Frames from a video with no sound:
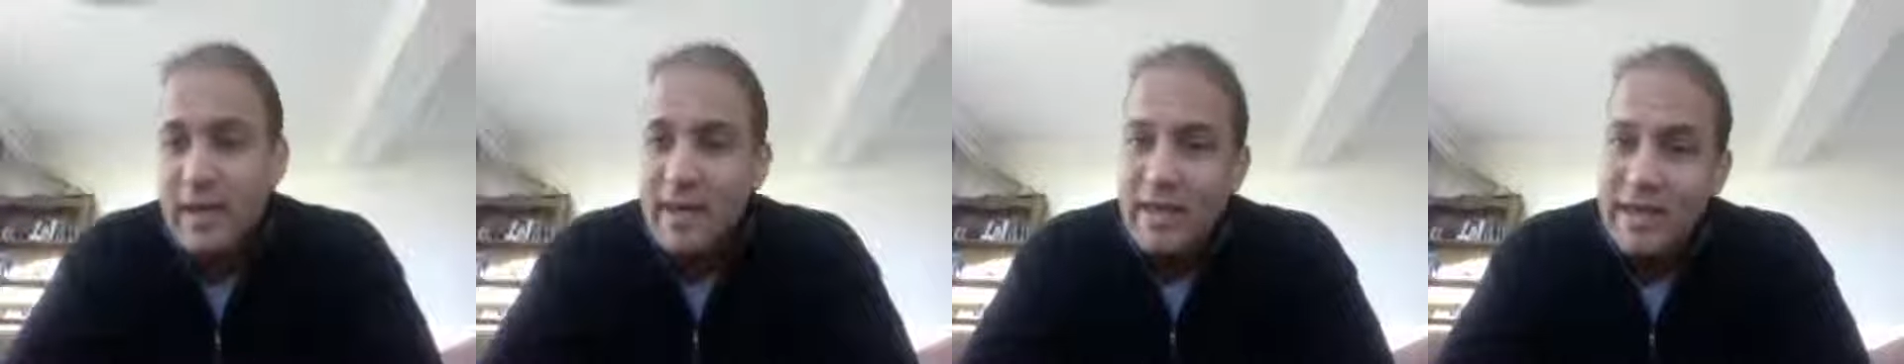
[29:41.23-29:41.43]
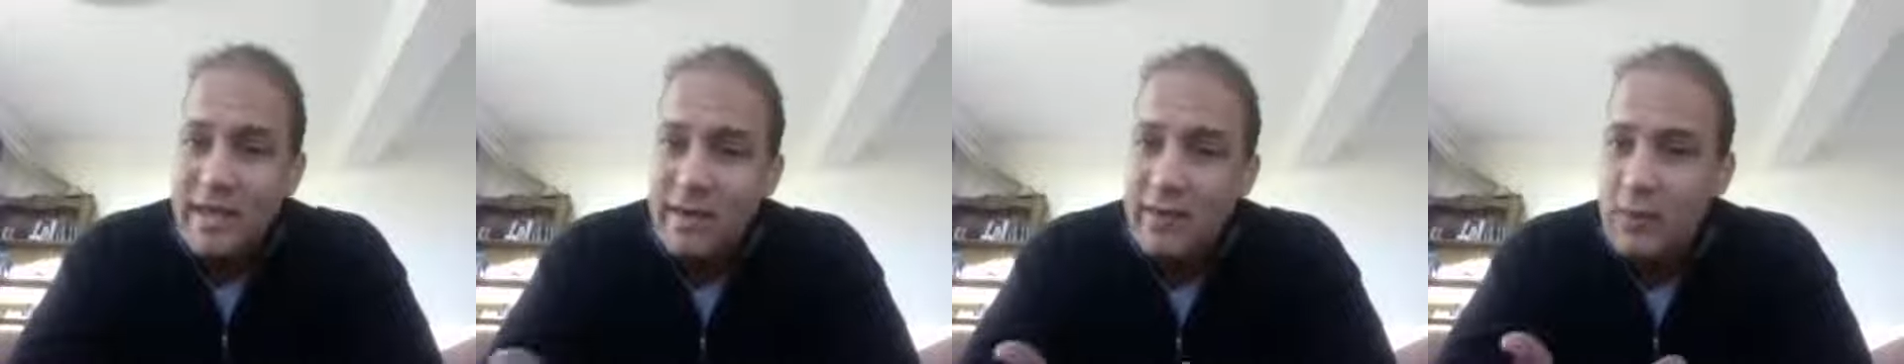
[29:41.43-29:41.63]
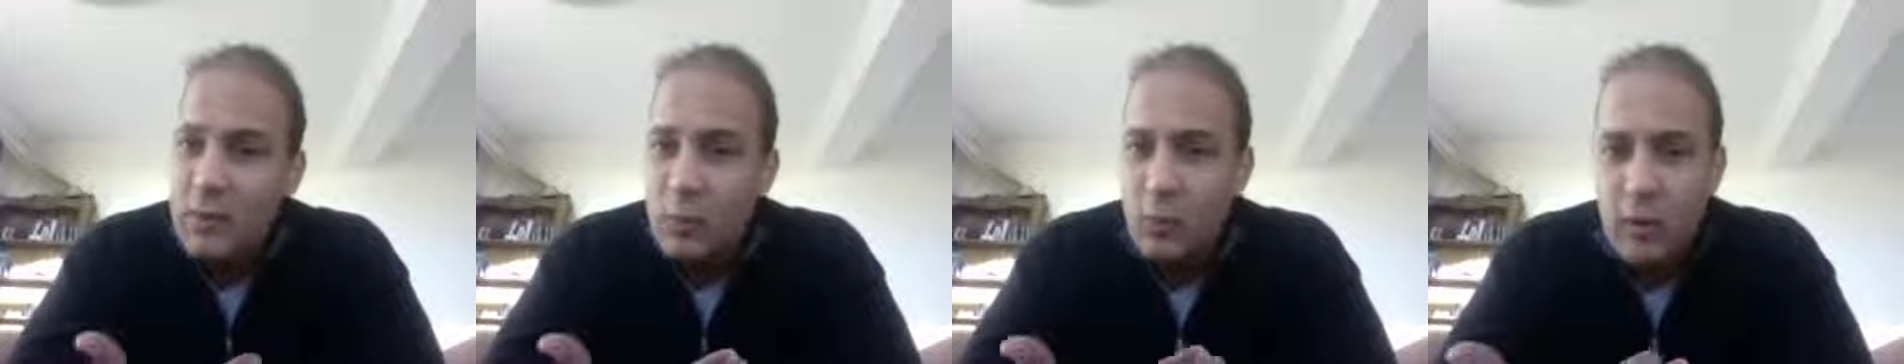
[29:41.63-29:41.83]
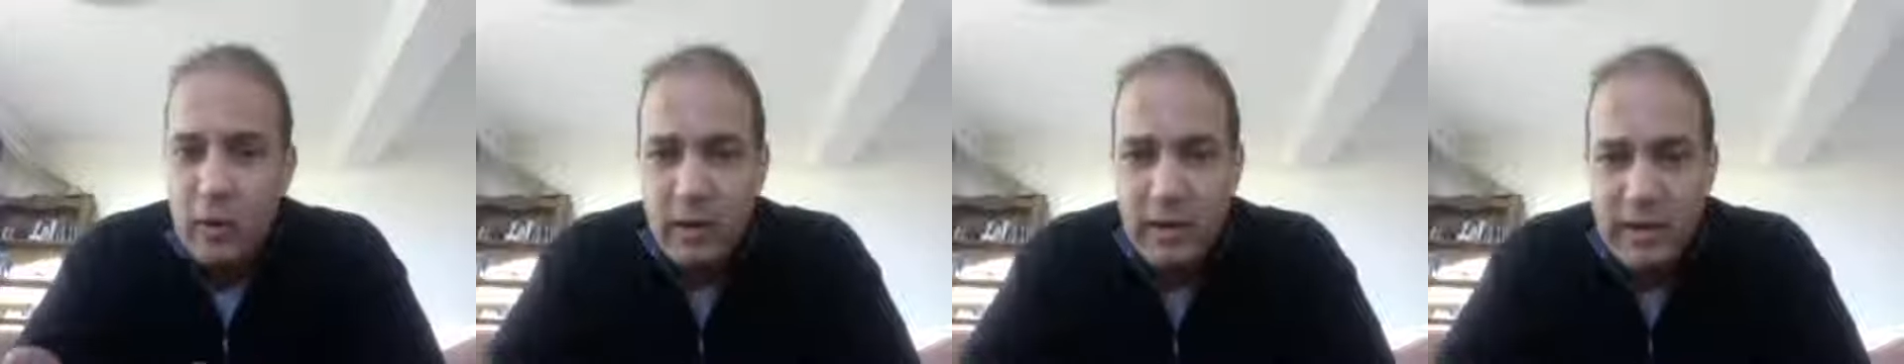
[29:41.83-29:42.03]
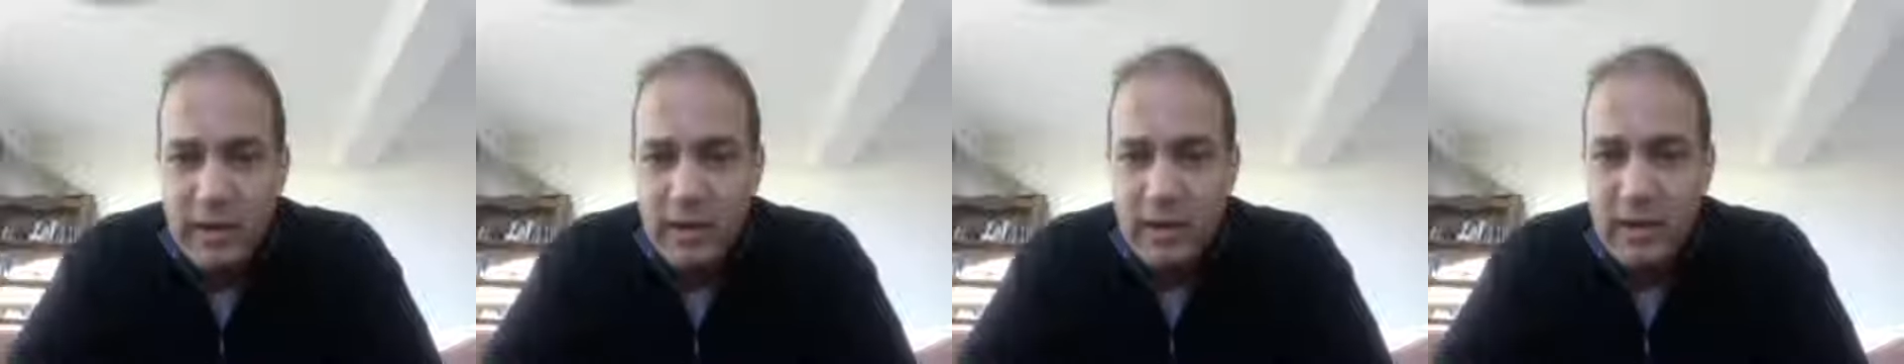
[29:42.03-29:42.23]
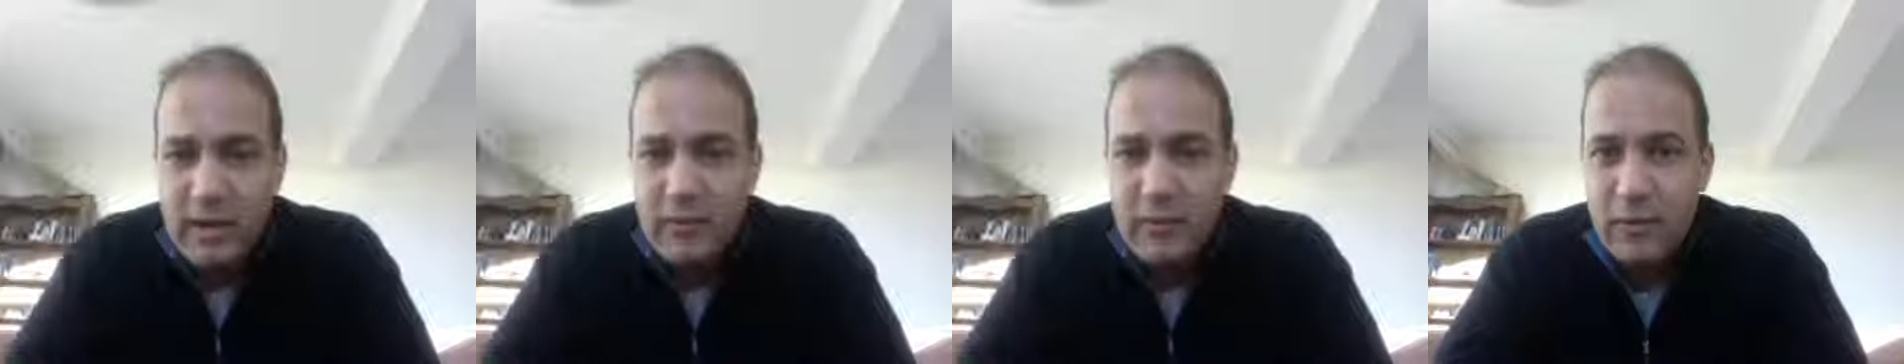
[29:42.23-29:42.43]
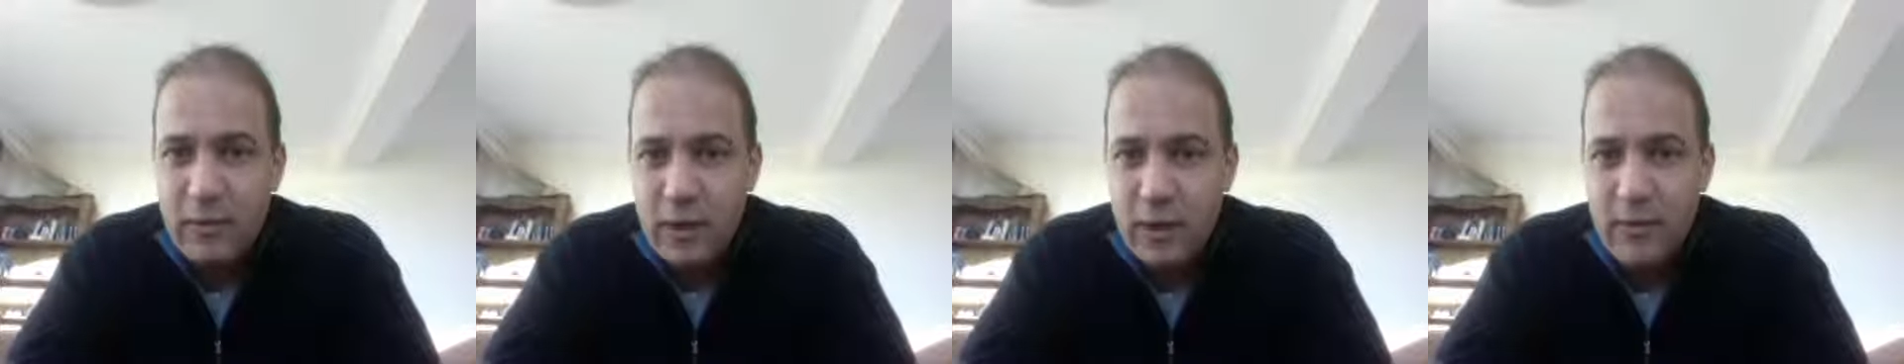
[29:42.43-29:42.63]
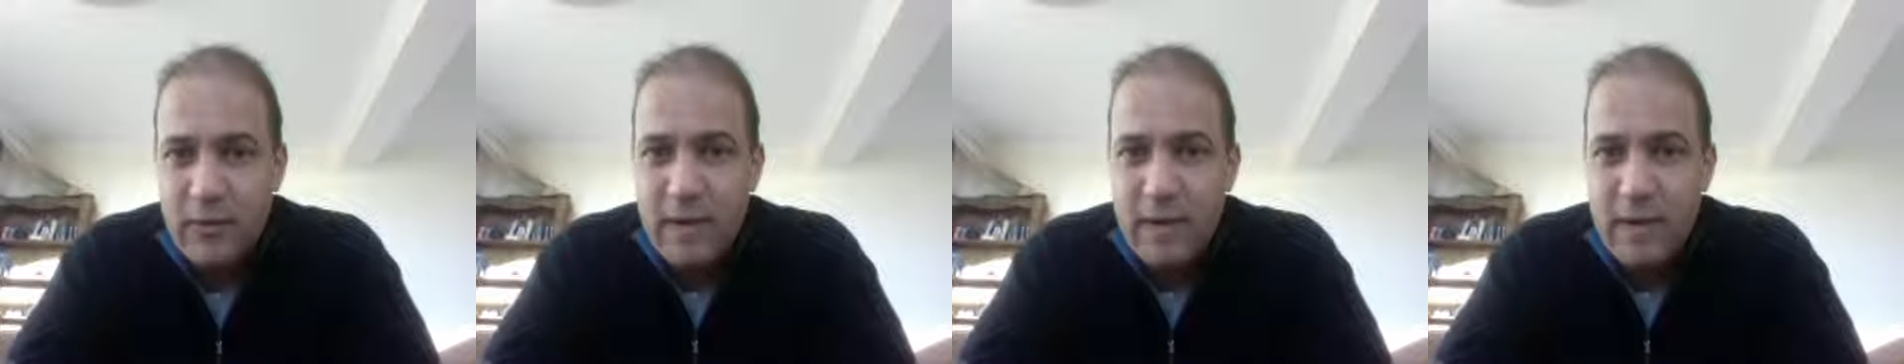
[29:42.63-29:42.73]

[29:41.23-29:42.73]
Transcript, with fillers: If you work in, if you are a